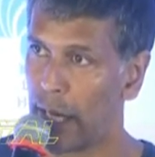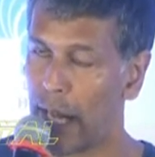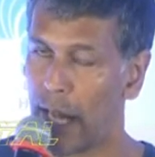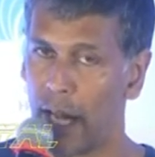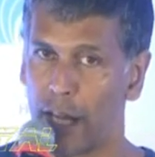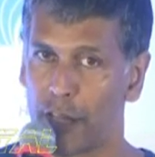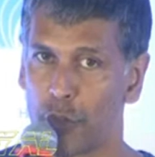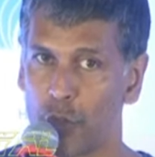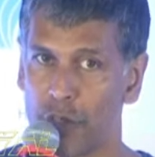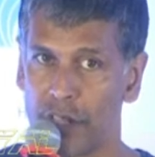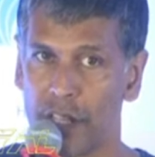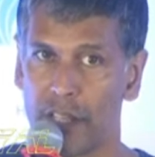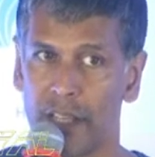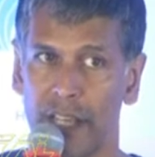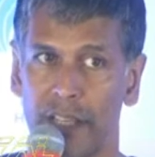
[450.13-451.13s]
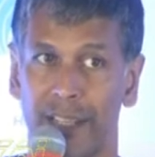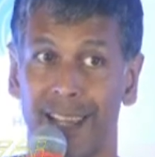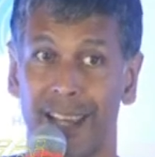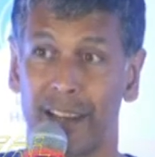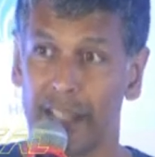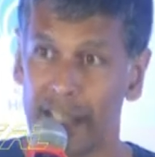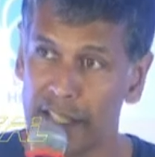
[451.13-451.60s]
uh, to see that
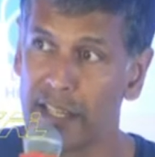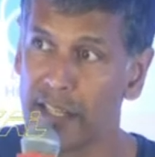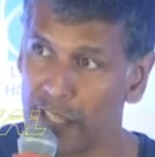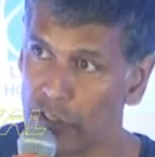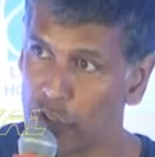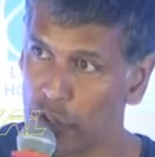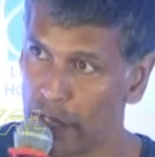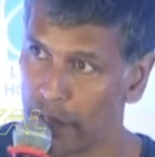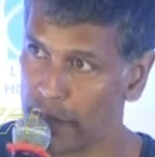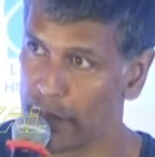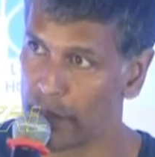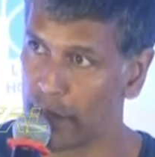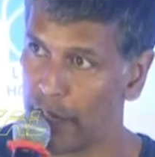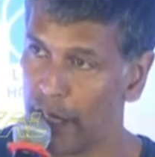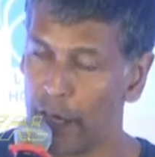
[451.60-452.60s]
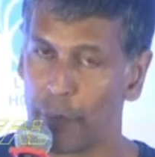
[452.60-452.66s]
there is an interest.